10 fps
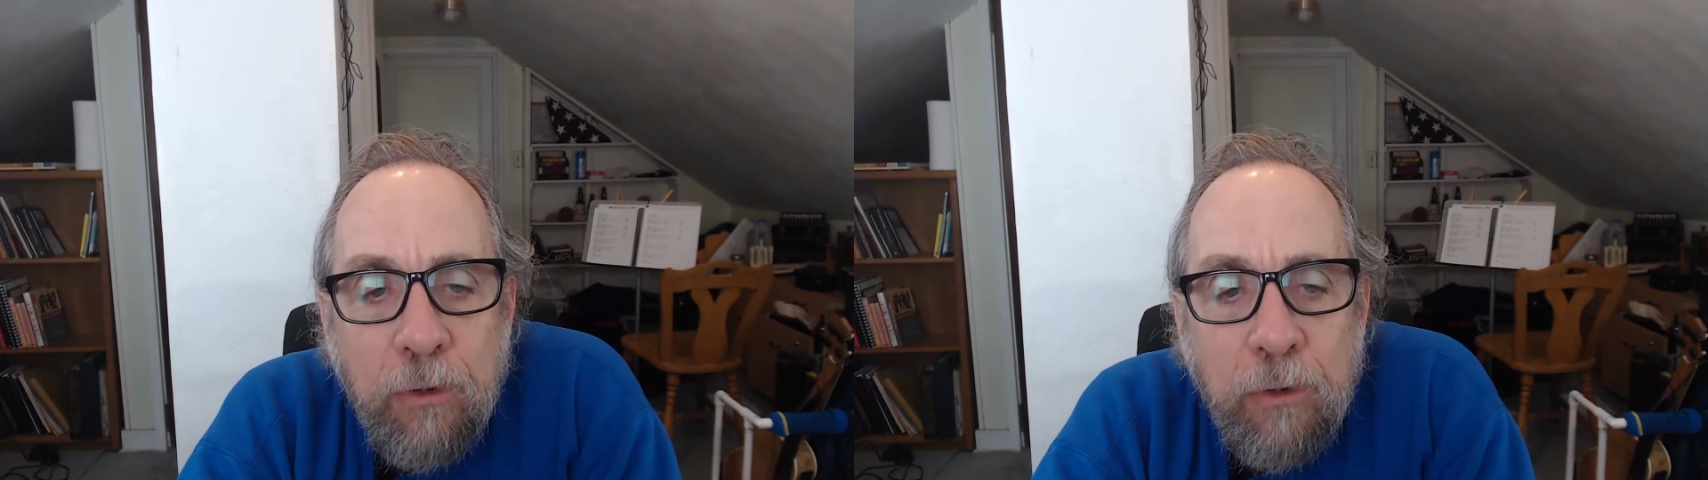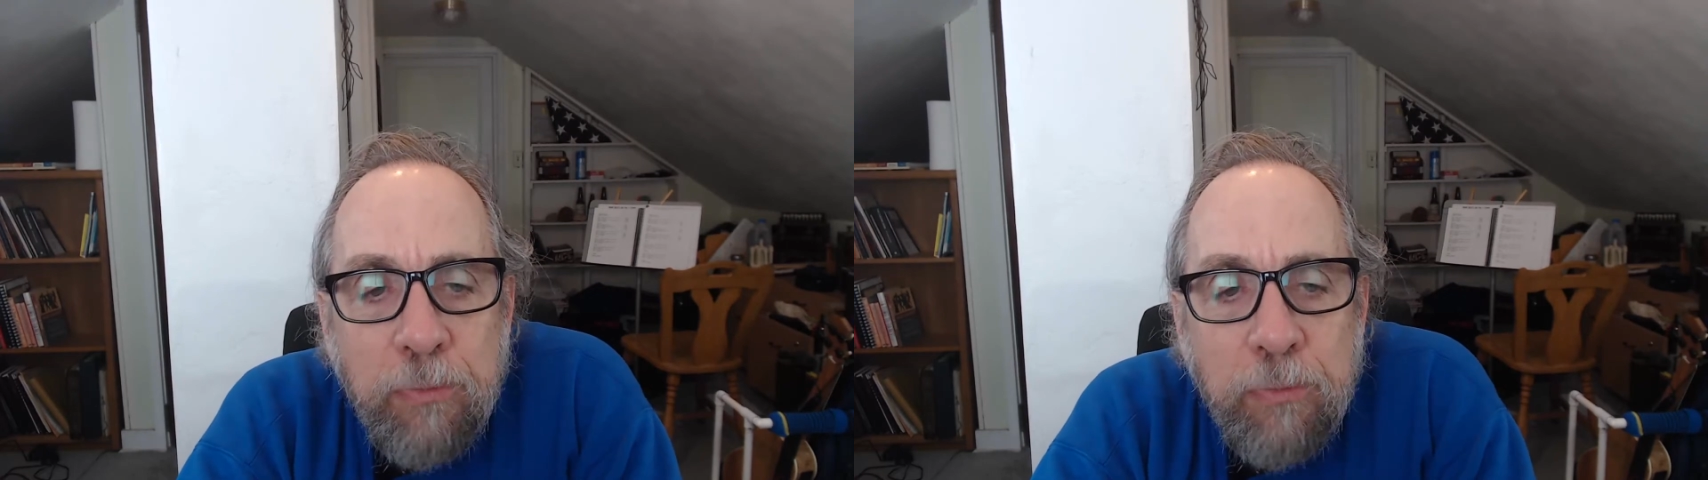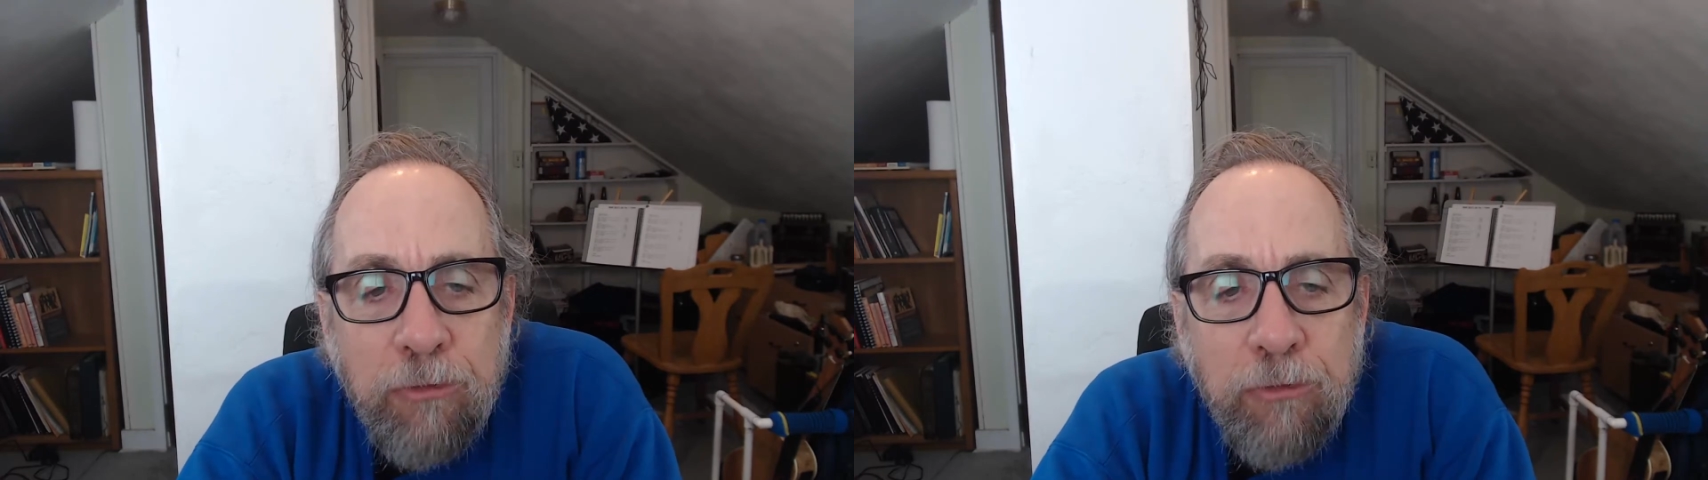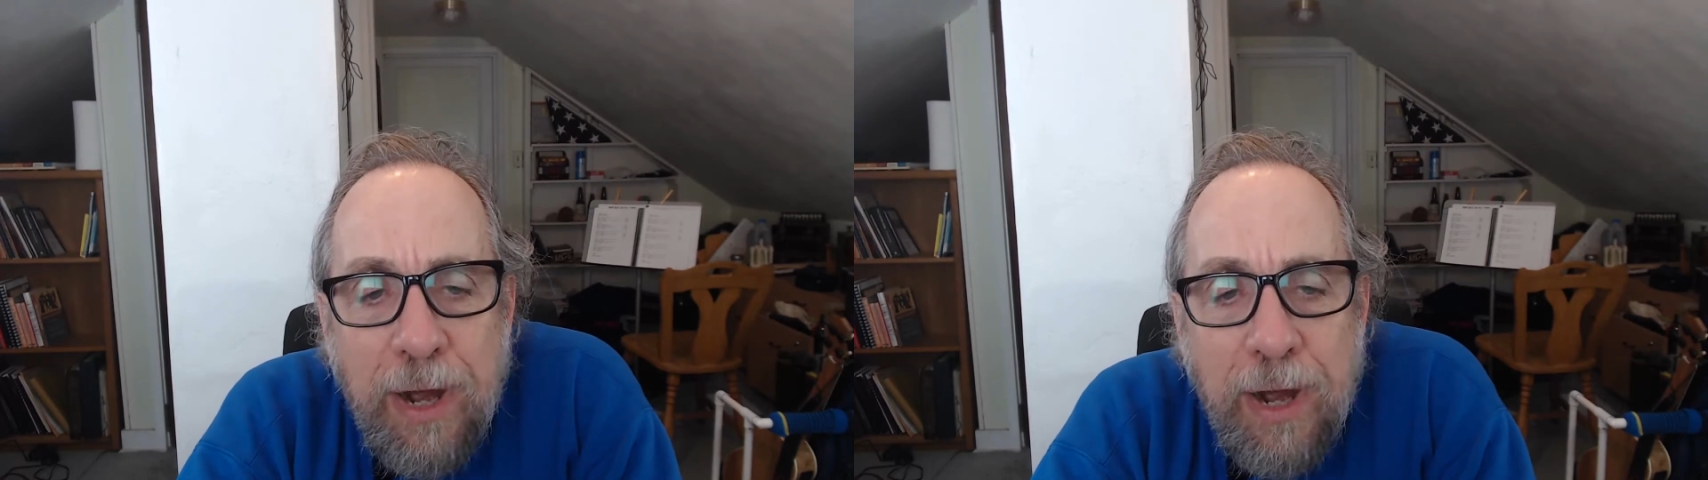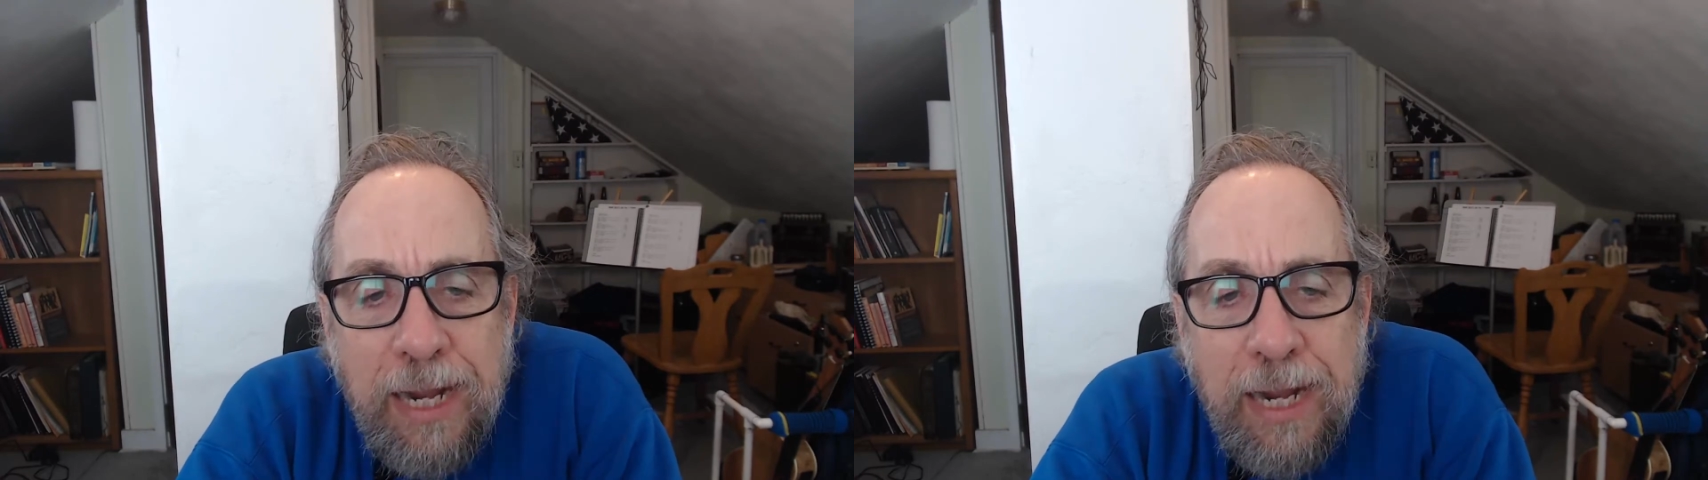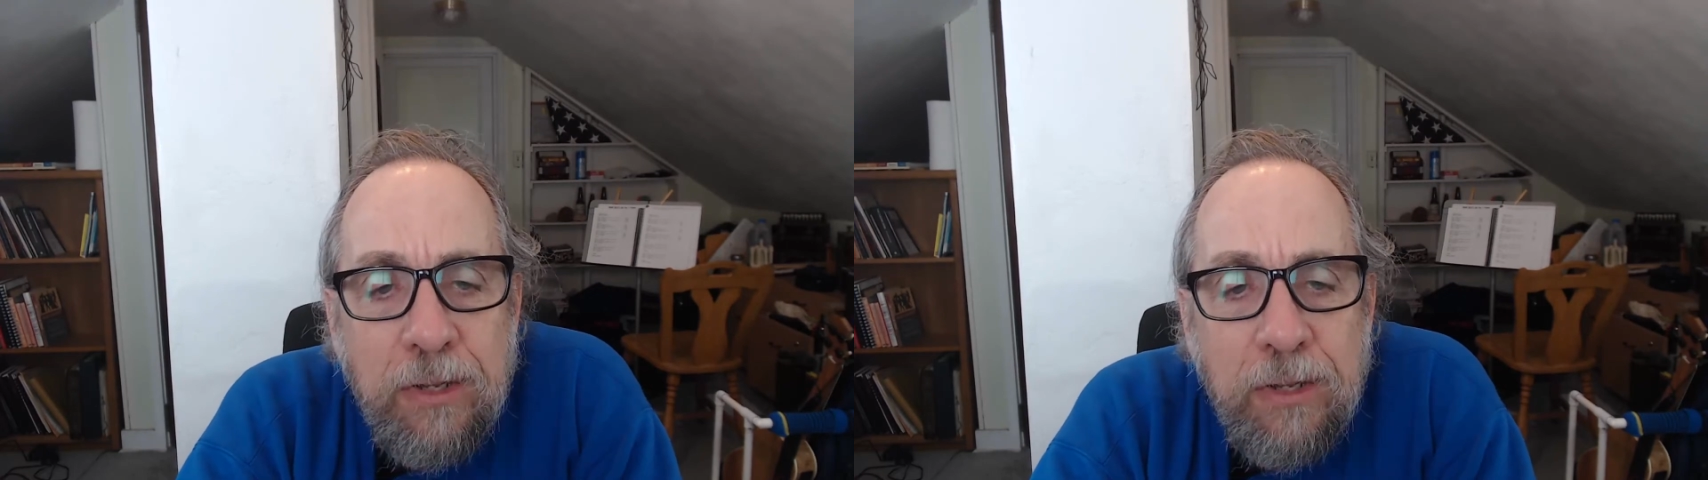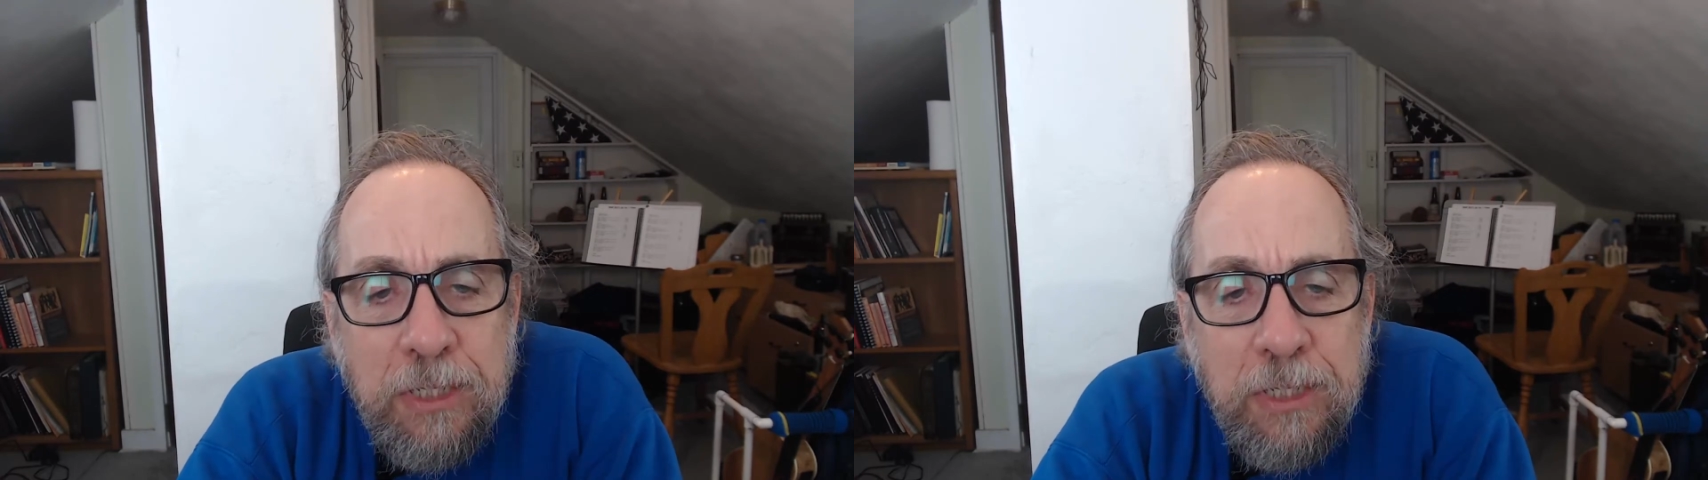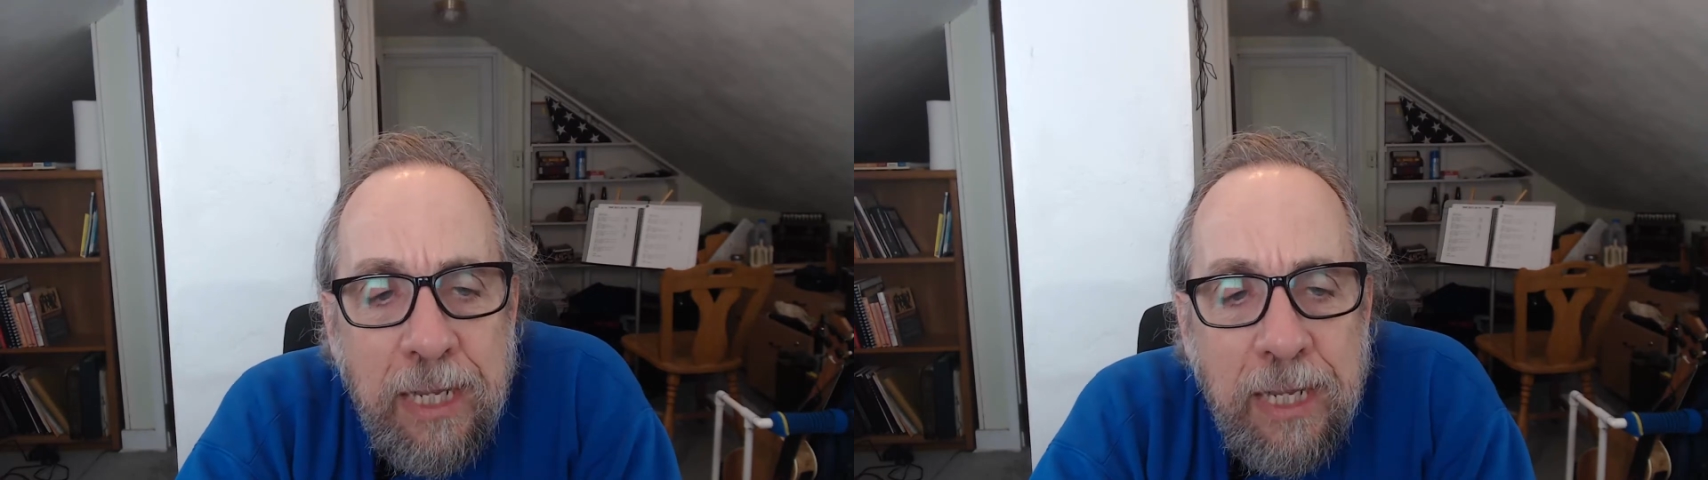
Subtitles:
but for right now I'll just